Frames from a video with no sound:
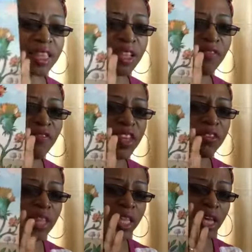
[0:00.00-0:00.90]
the
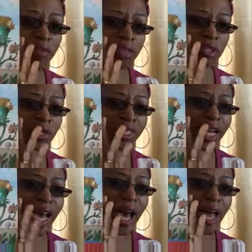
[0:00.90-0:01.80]
5th level, so it's
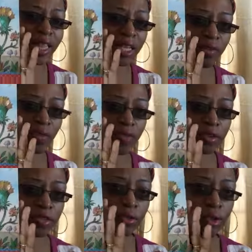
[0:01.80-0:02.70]
like a high level
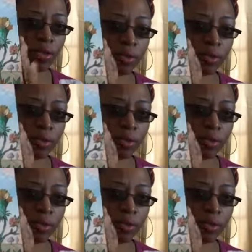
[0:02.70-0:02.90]
first grade